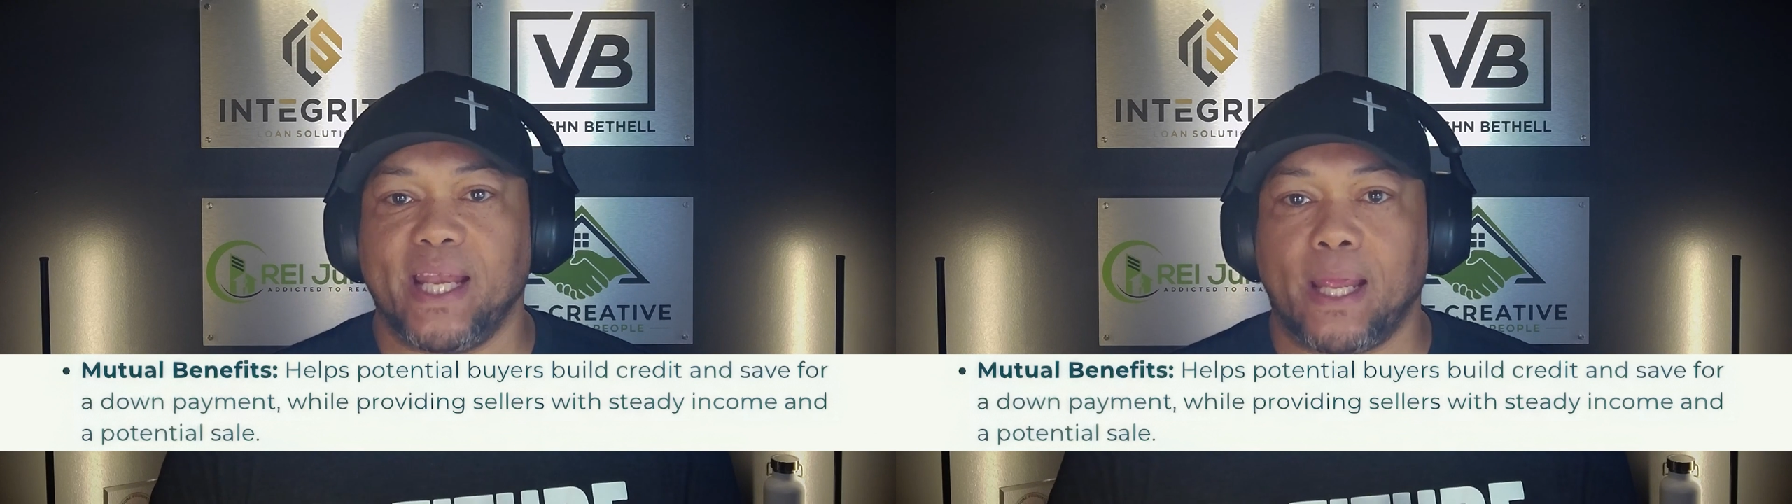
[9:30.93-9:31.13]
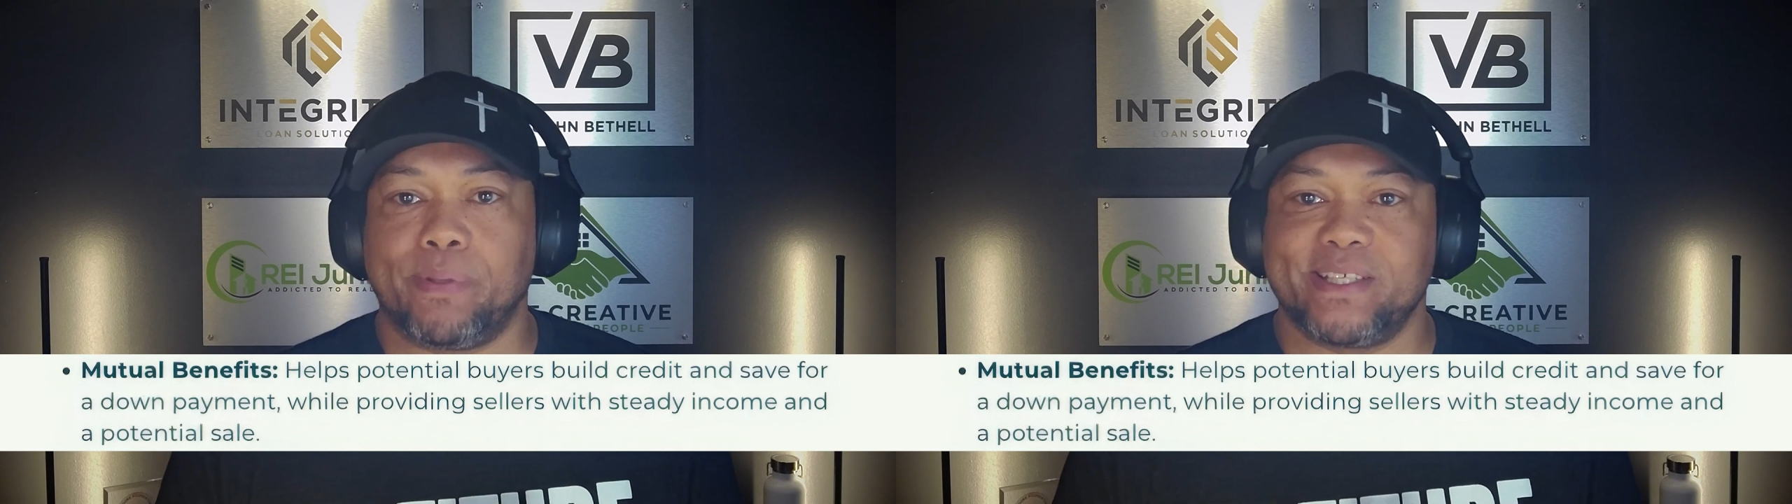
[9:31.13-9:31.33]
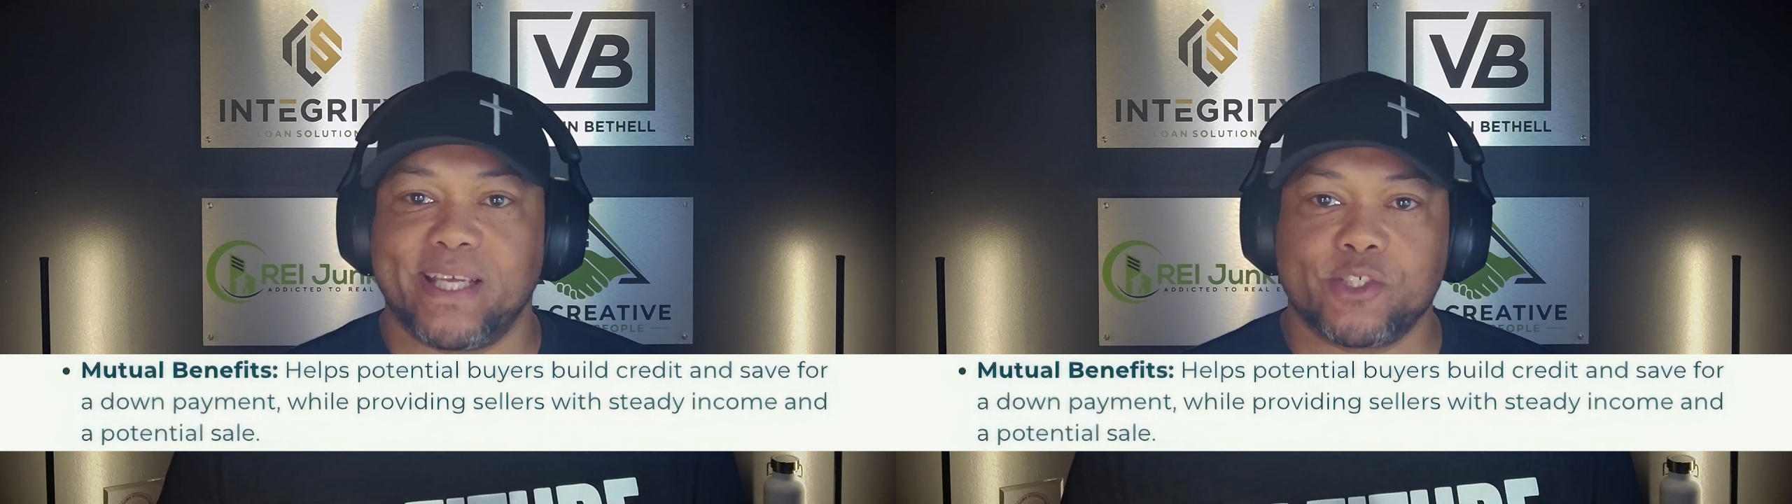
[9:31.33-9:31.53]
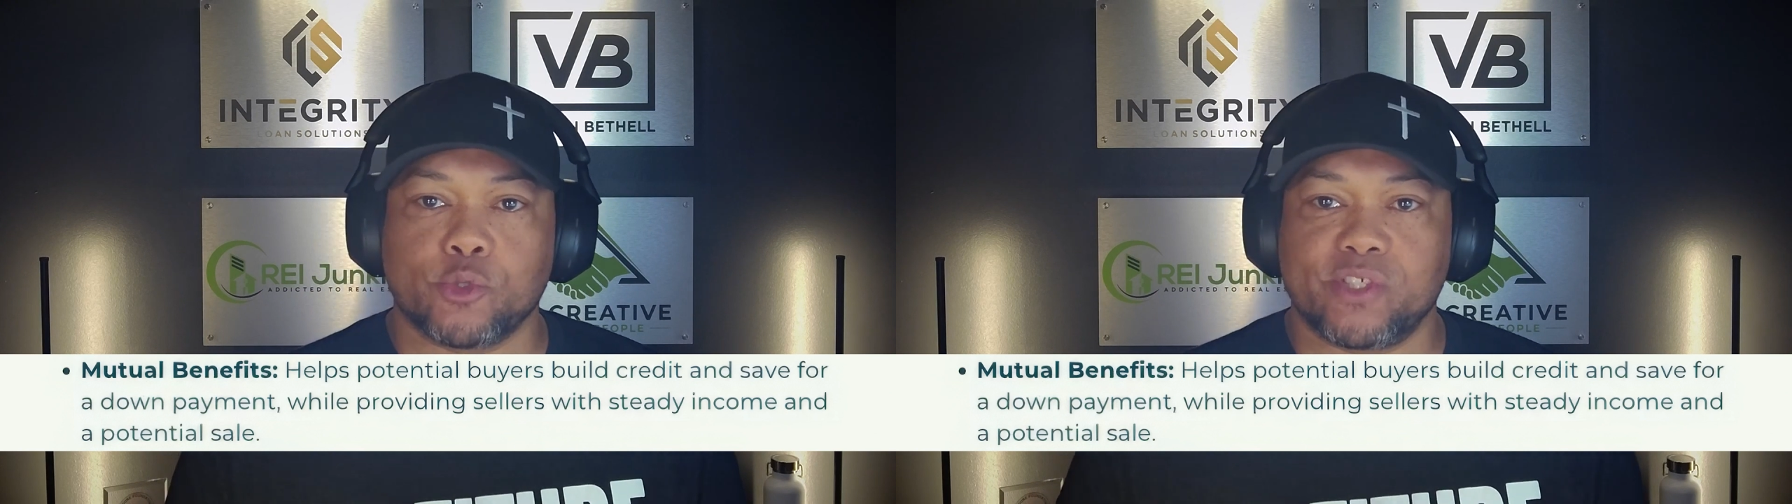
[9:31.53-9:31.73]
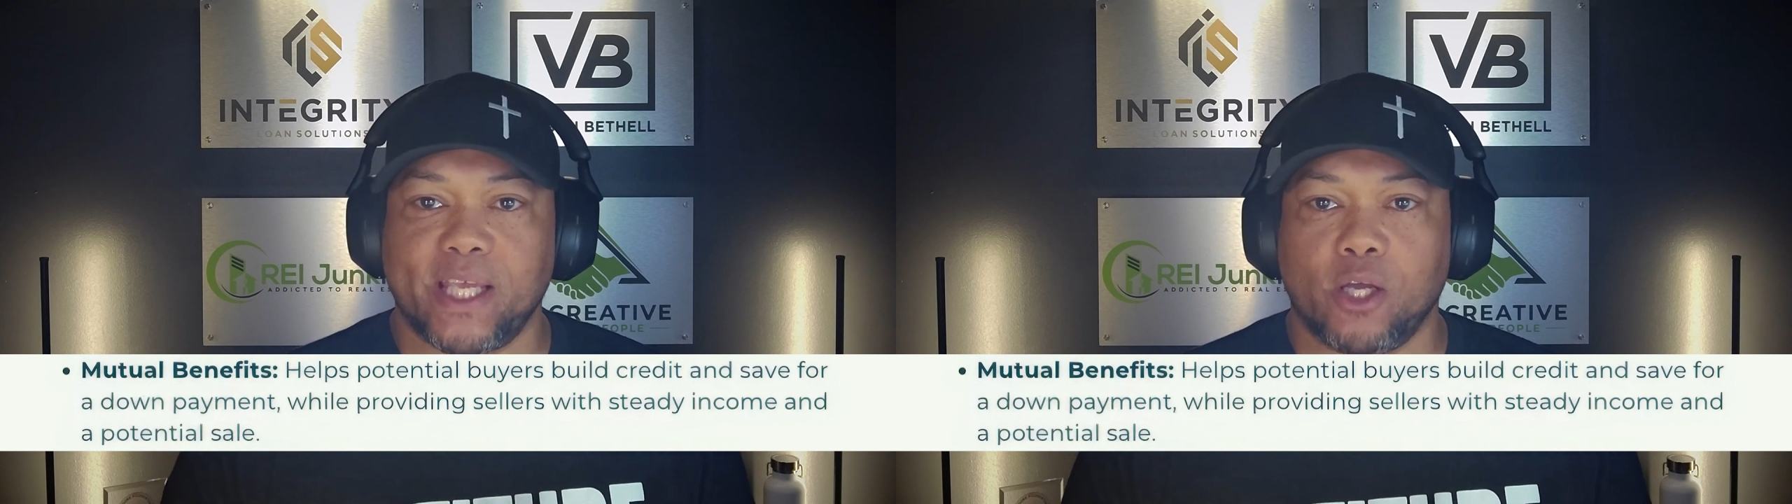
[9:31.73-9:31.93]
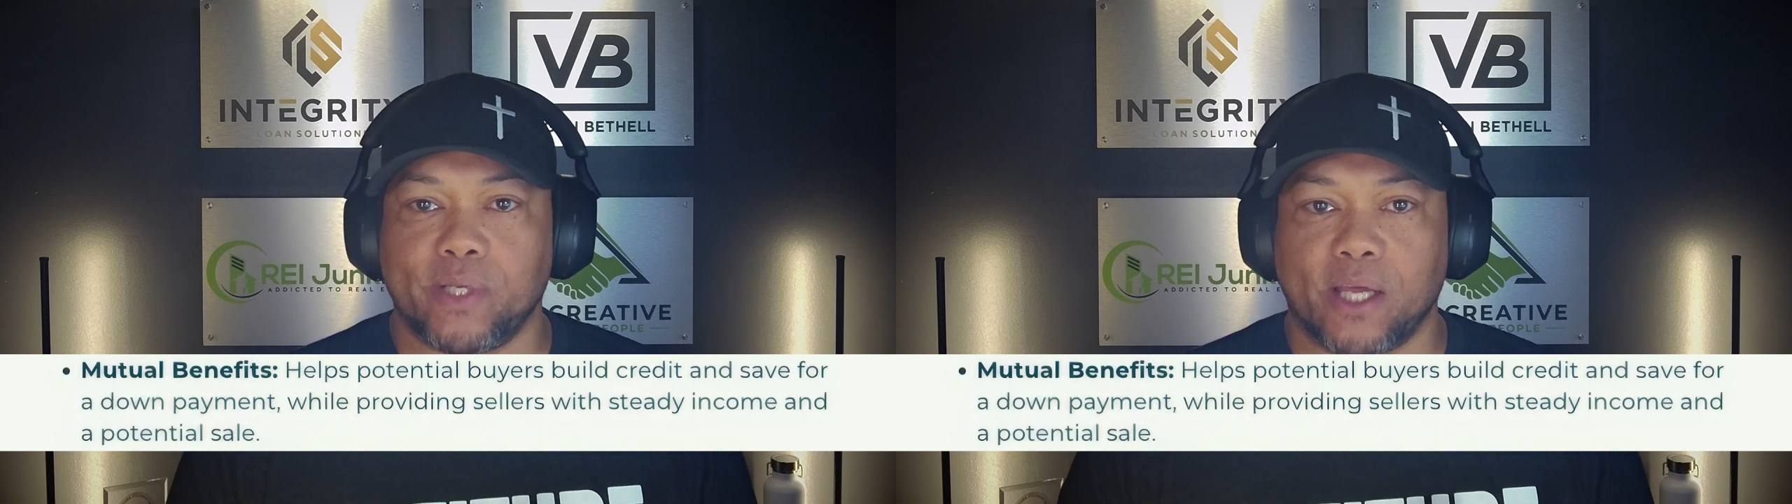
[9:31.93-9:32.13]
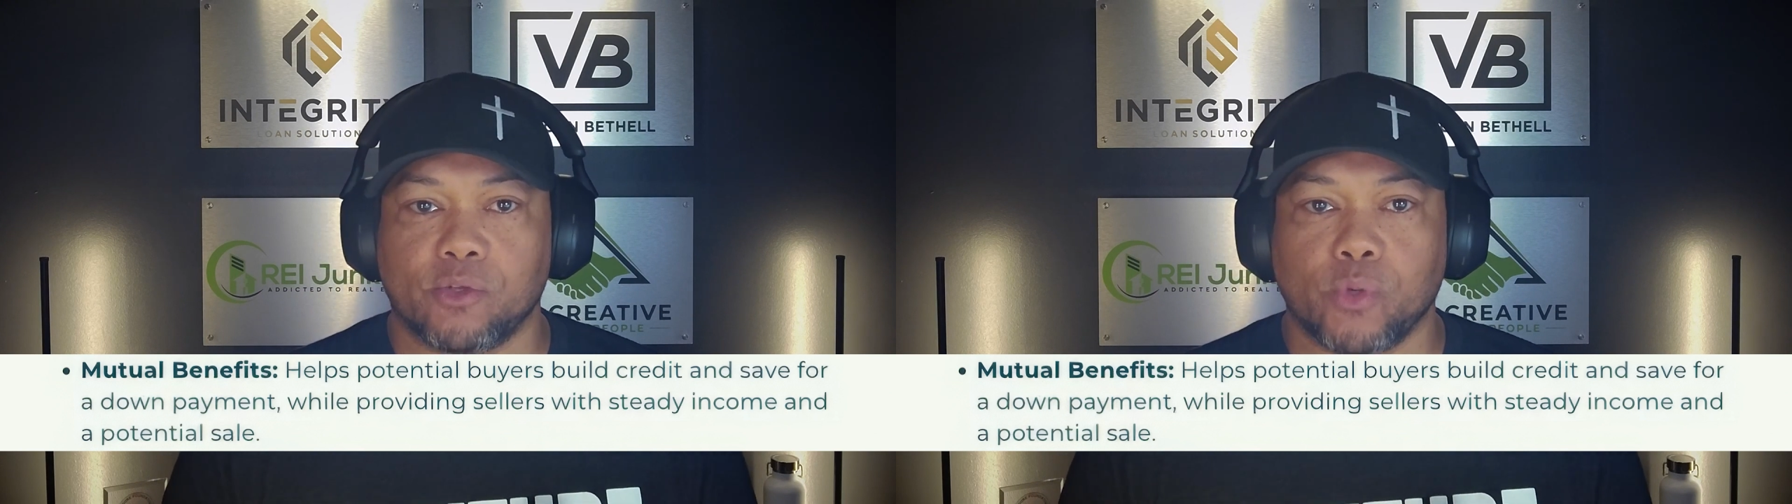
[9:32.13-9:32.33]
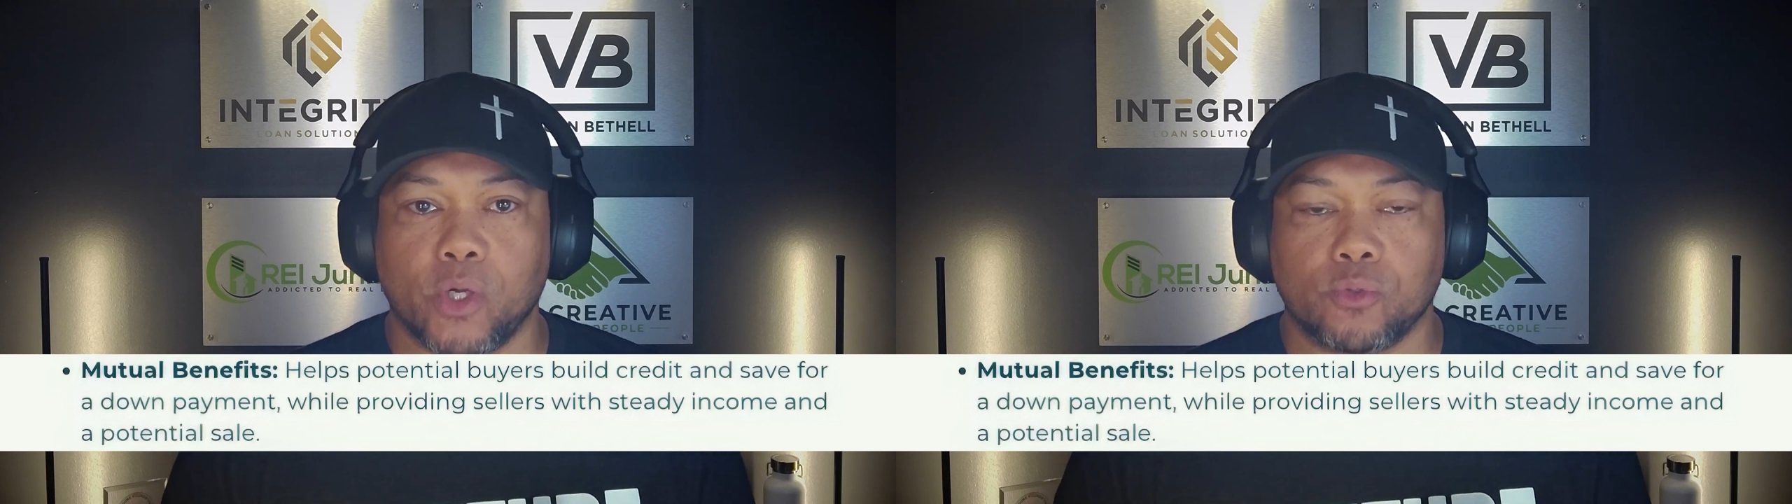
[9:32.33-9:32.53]
and a potential sale down
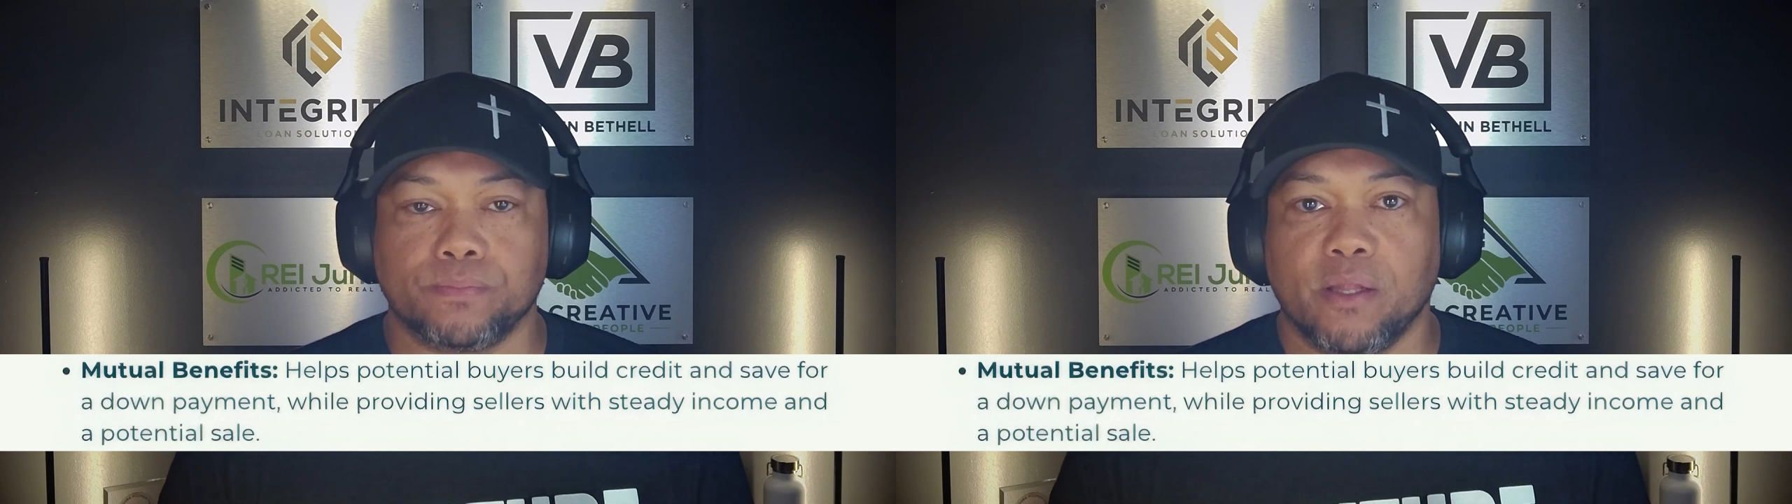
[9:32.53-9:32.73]
the road.